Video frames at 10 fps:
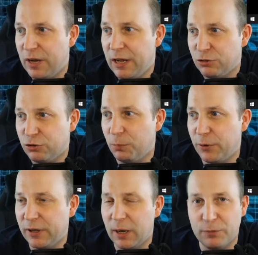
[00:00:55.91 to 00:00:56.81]
I'm going to
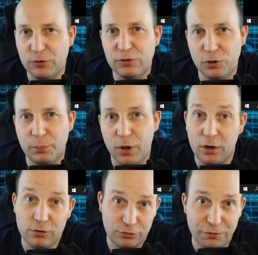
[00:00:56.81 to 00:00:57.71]
bring up this little
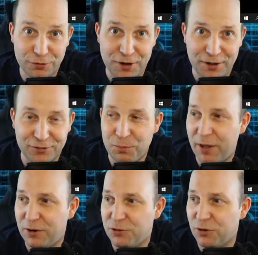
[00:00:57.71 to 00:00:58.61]
box, the Task
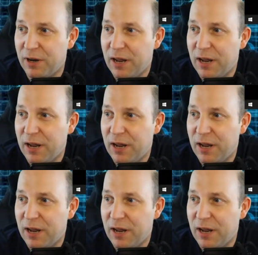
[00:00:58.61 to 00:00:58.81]
Manager.